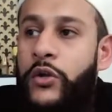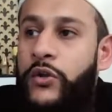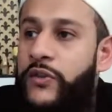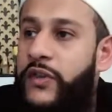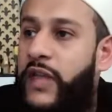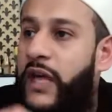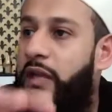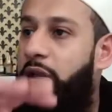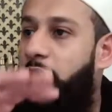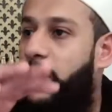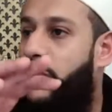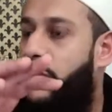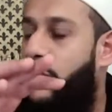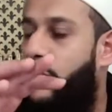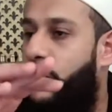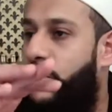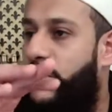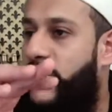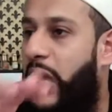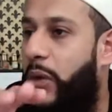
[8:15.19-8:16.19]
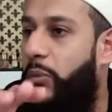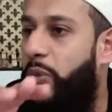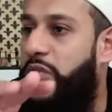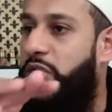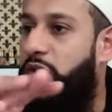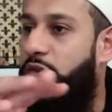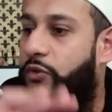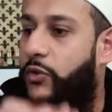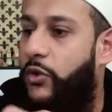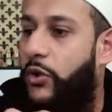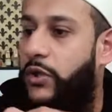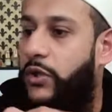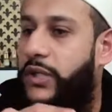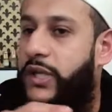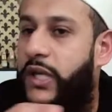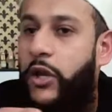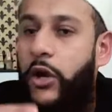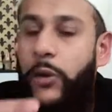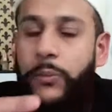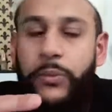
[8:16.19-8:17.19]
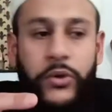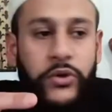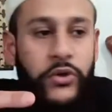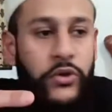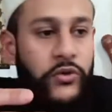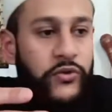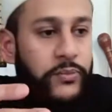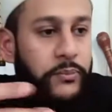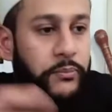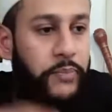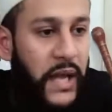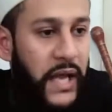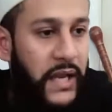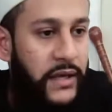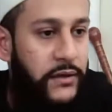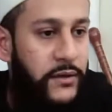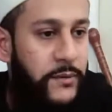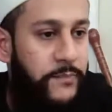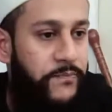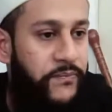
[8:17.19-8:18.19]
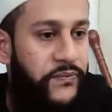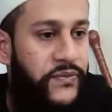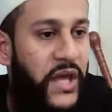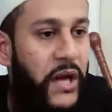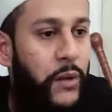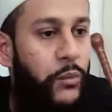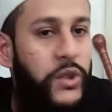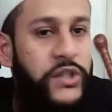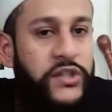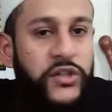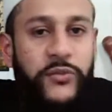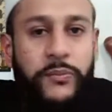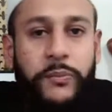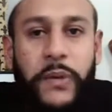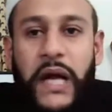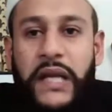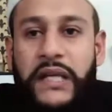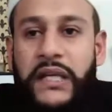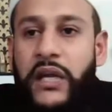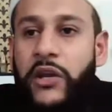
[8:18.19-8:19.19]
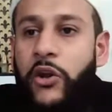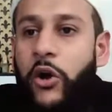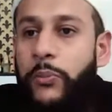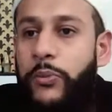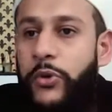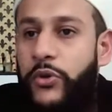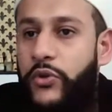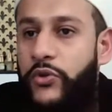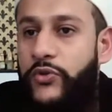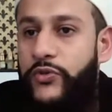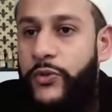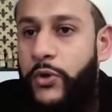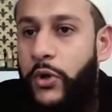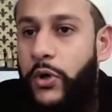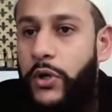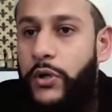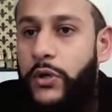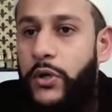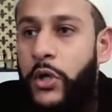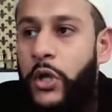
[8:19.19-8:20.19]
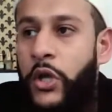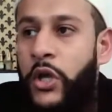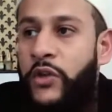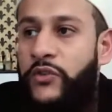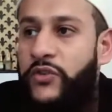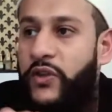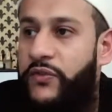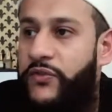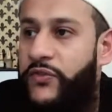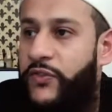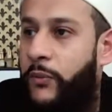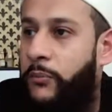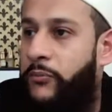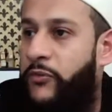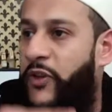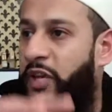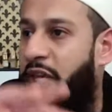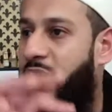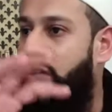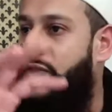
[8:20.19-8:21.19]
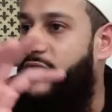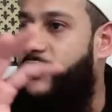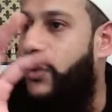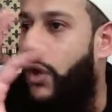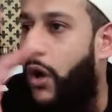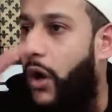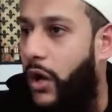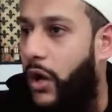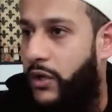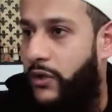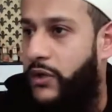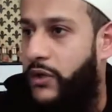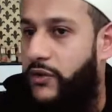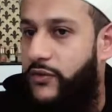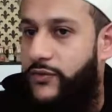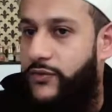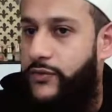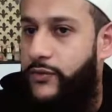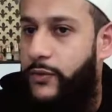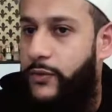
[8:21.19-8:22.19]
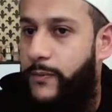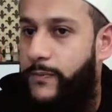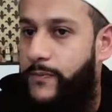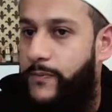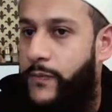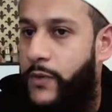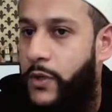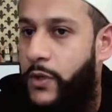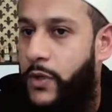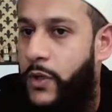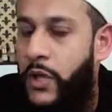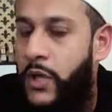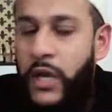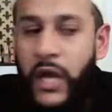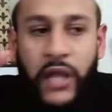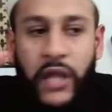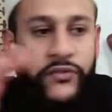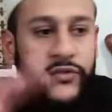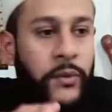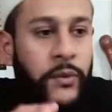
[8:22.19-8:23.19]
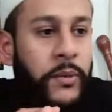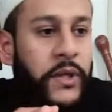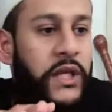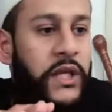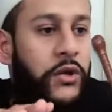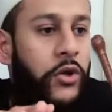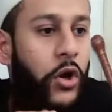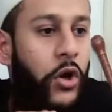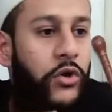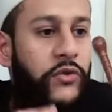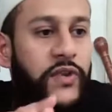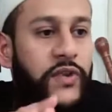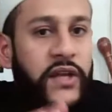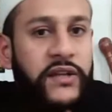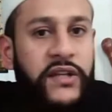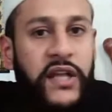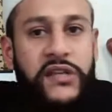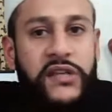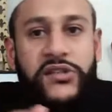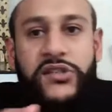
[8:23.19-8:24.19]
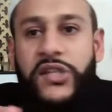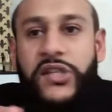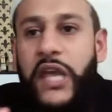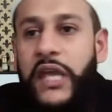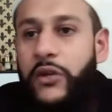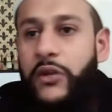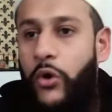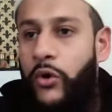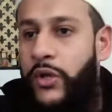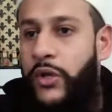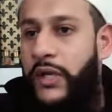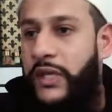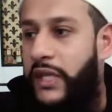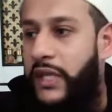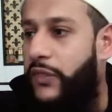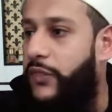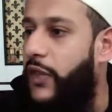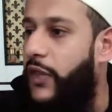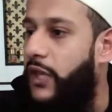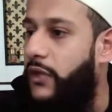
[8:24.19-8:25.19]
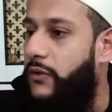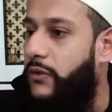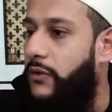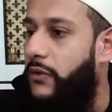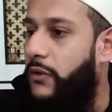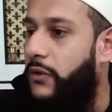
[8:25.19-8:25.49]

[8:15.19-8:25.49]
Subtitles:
that which is good cannot produce bad. That which is bad cannot produce good. So if something is darkness and somebody goes and takes shade underneath it